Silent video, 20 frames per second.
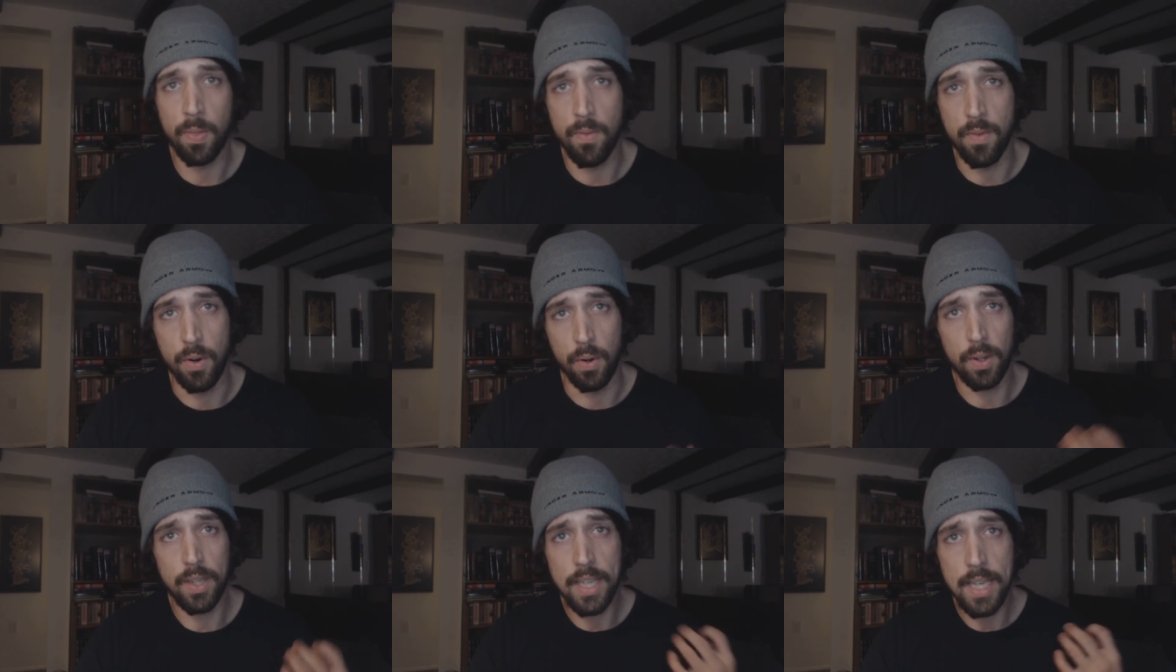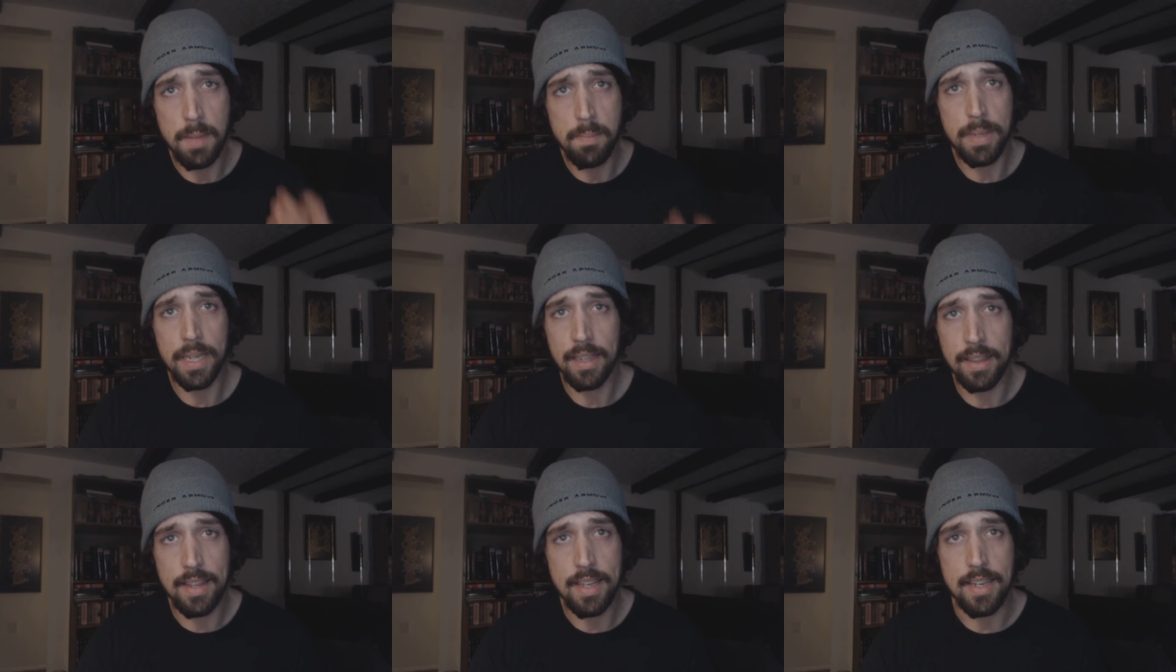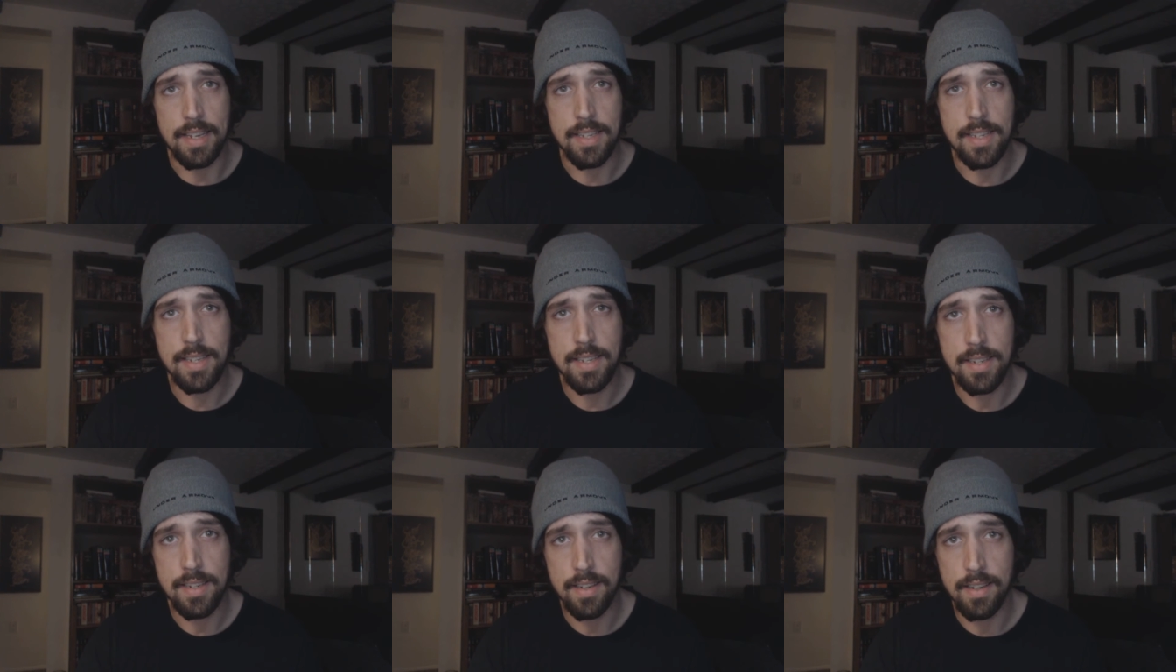you know, keeping
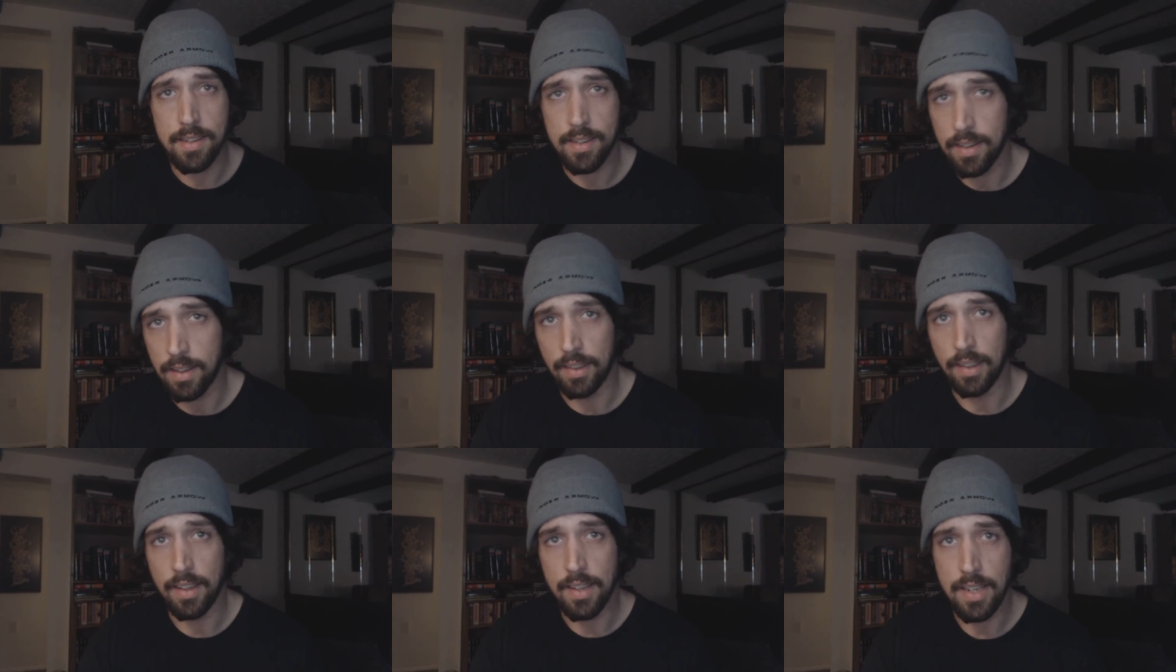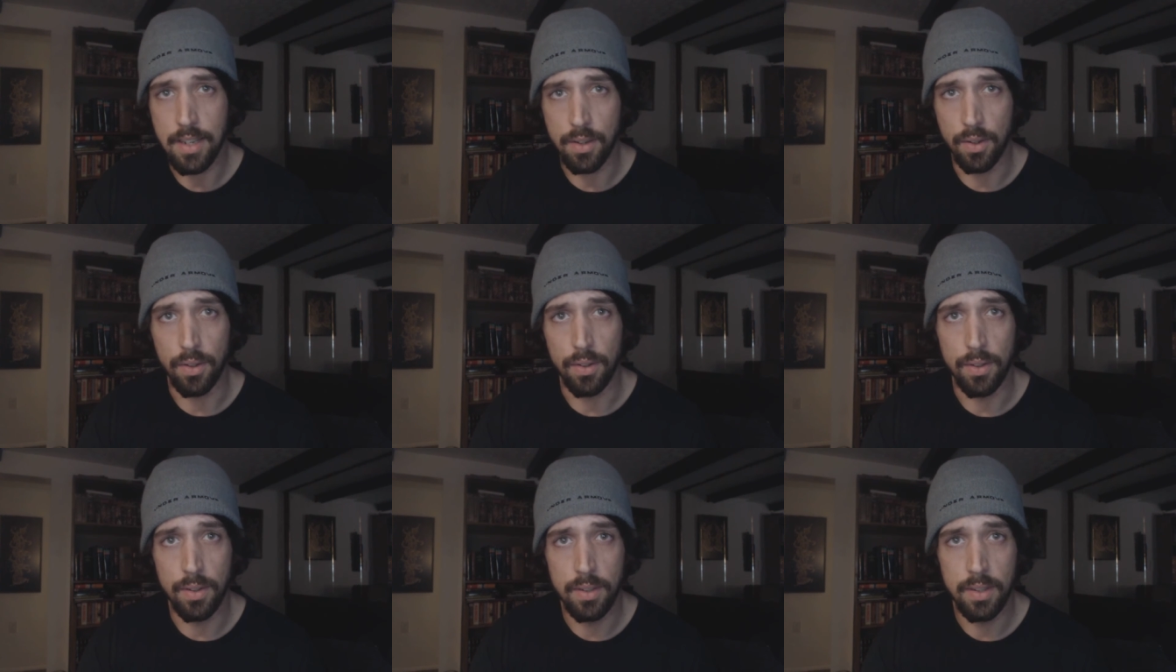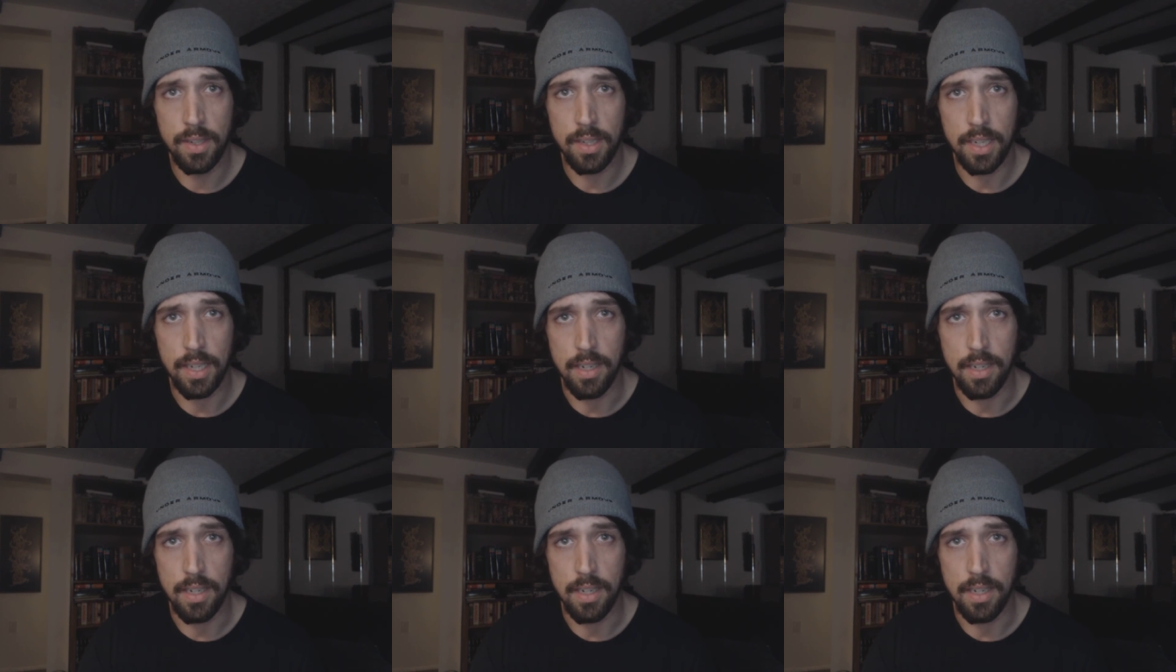this illegal